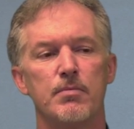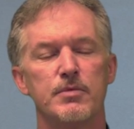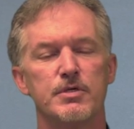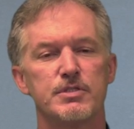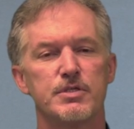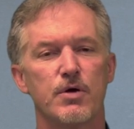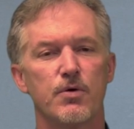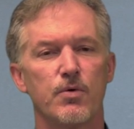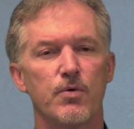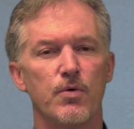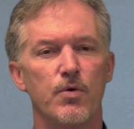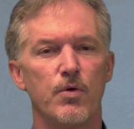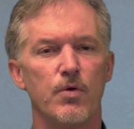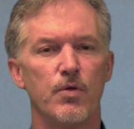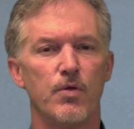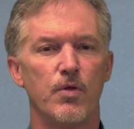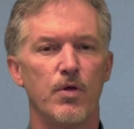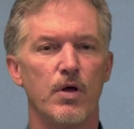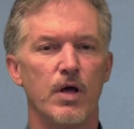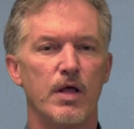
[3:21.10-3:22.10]
So
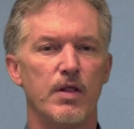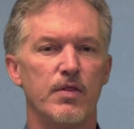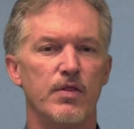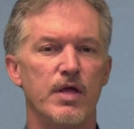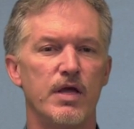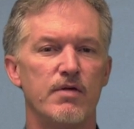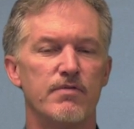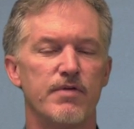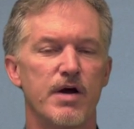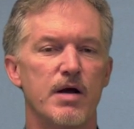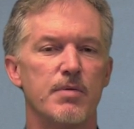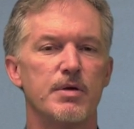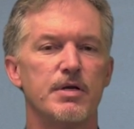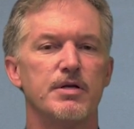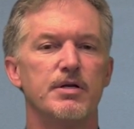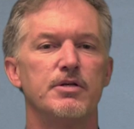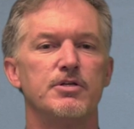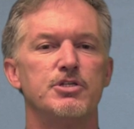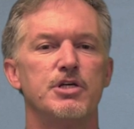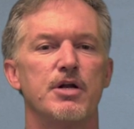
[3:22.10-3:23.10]
the
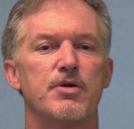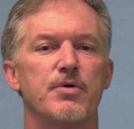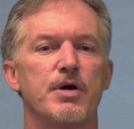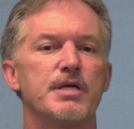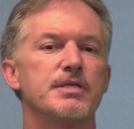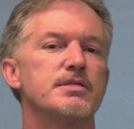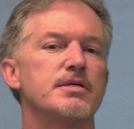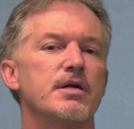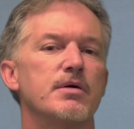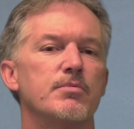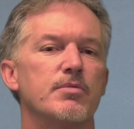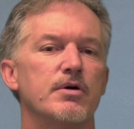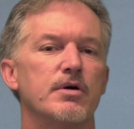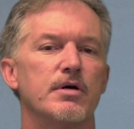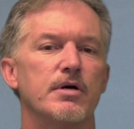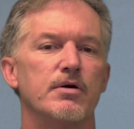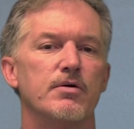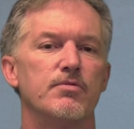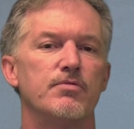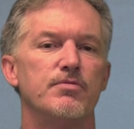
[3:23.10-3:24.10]
environment generates a
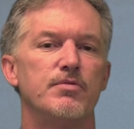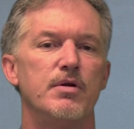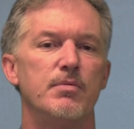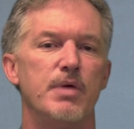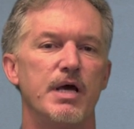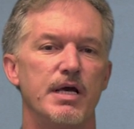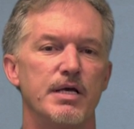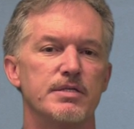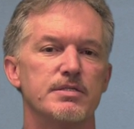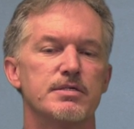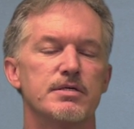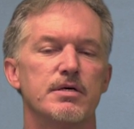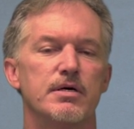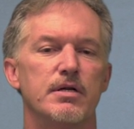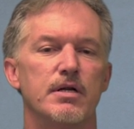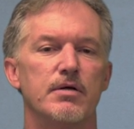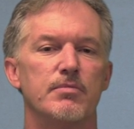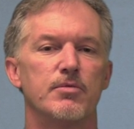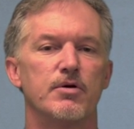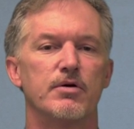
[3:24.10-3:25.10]
number of debates,
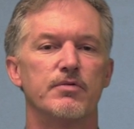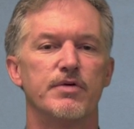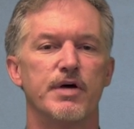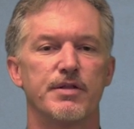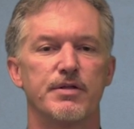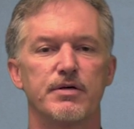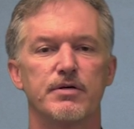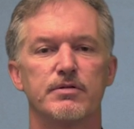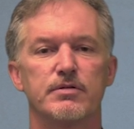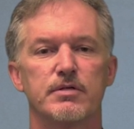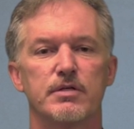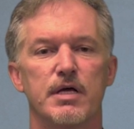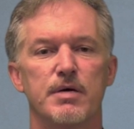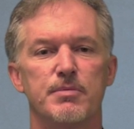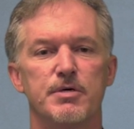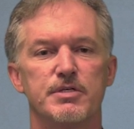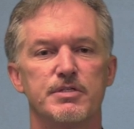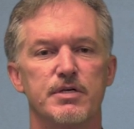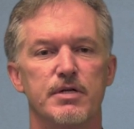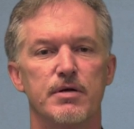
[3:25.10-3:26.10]
a number of ethical
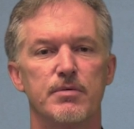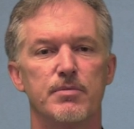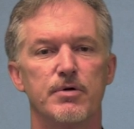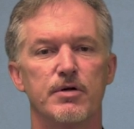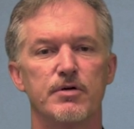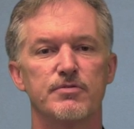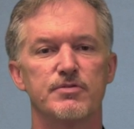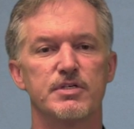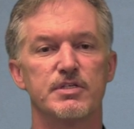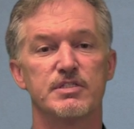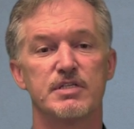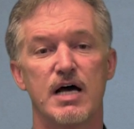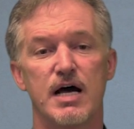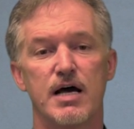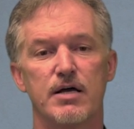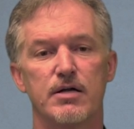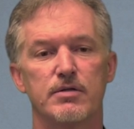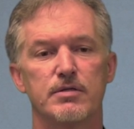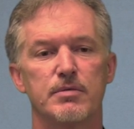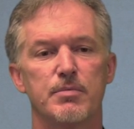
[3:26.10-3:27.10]
dilemmas, a number of
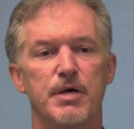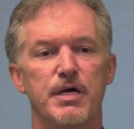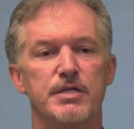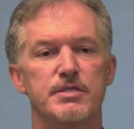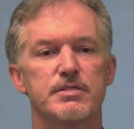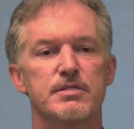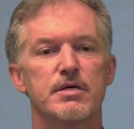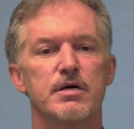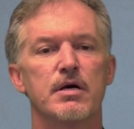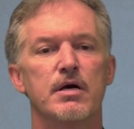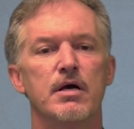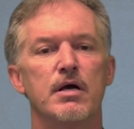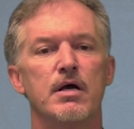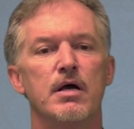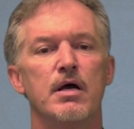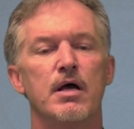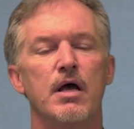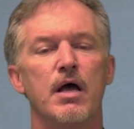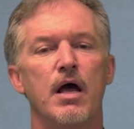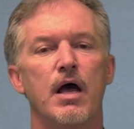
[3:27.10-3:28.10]
societal debates.
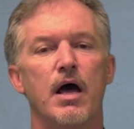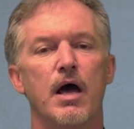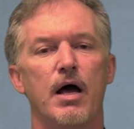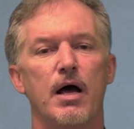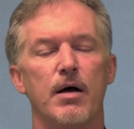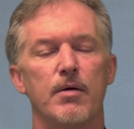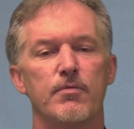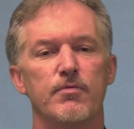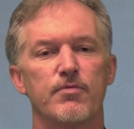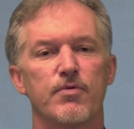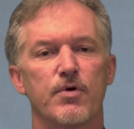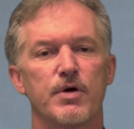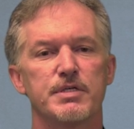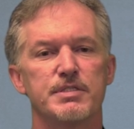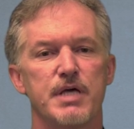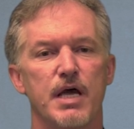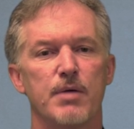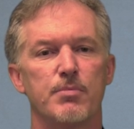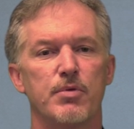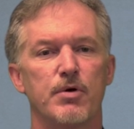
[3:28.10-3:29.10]
For
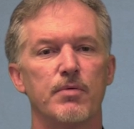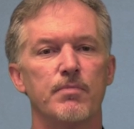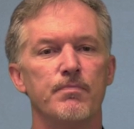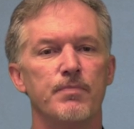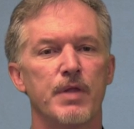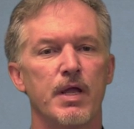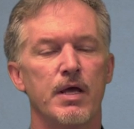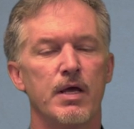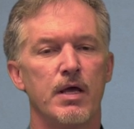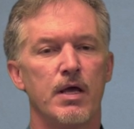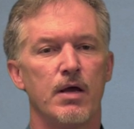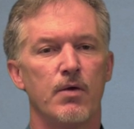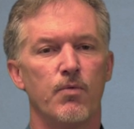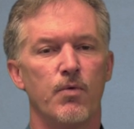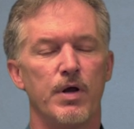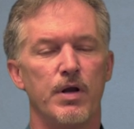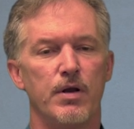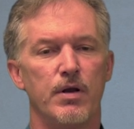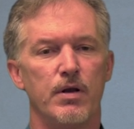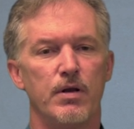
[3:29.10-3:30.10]
example,
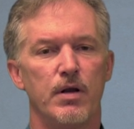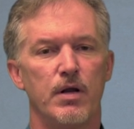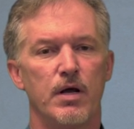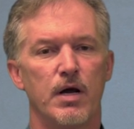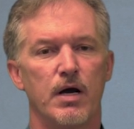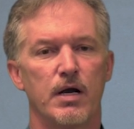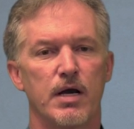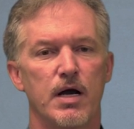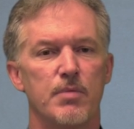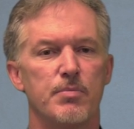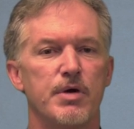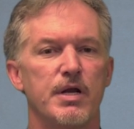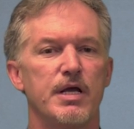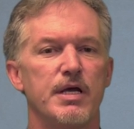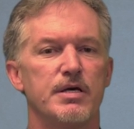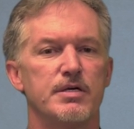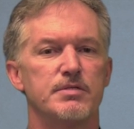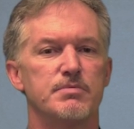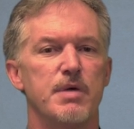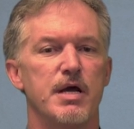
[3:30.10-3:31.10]
when a company
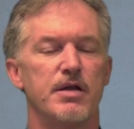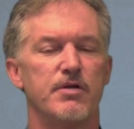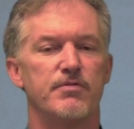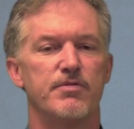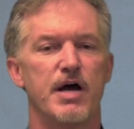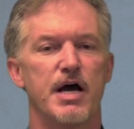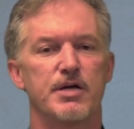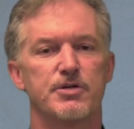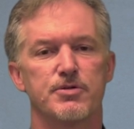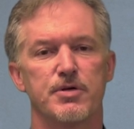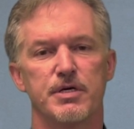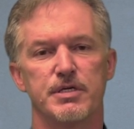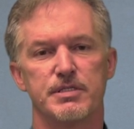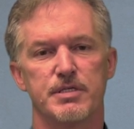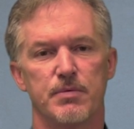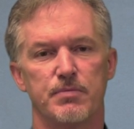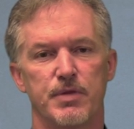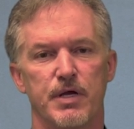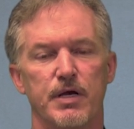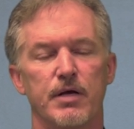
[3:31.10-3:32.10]
is manufacturing
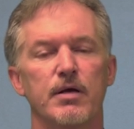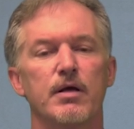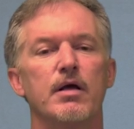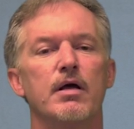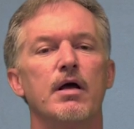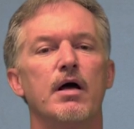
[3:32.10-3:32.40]
something,